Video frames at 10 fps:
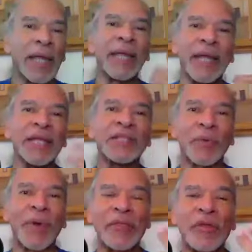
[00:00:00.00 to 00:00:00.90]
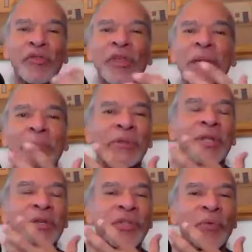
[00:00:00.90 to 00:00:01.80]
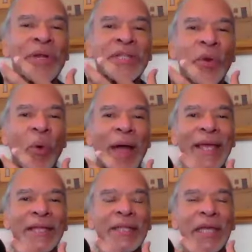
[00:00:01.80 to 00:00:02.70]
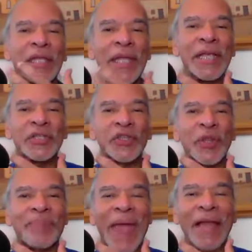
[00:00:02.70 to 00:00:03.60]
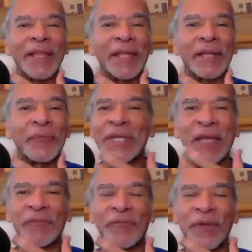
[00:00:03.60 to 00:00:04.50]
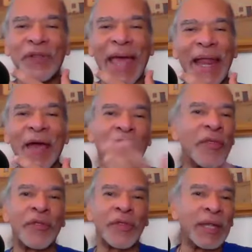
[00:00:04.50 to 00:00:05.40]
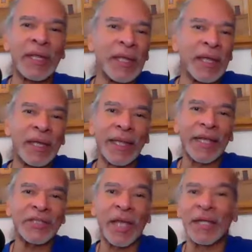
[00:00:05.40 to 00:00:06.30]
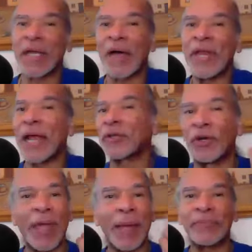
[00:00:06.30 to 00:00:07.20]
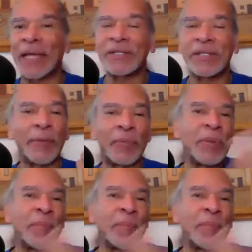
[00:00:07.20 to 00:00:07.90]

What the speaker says: and it is rather thin, but there's a reason why it clings to the palate, and we can't figure that out other than, like I say, agave nectar. That would be